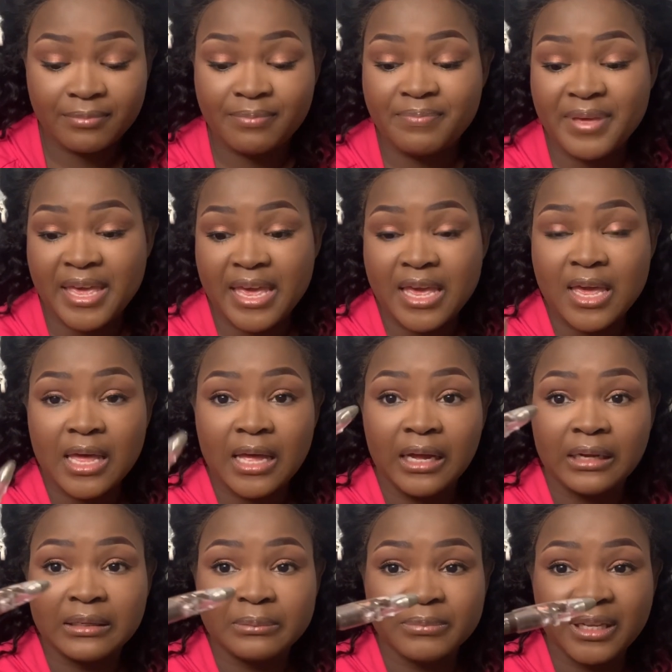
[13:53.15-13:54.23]
big
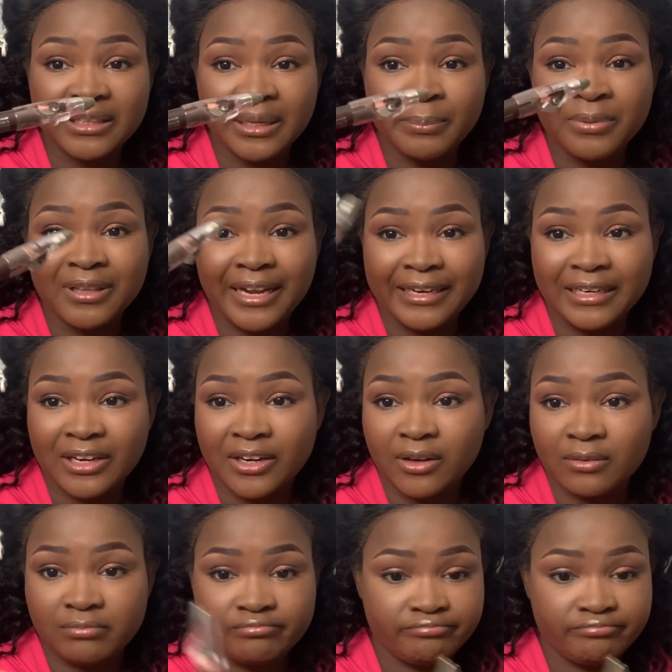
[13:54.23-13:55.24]
lip liner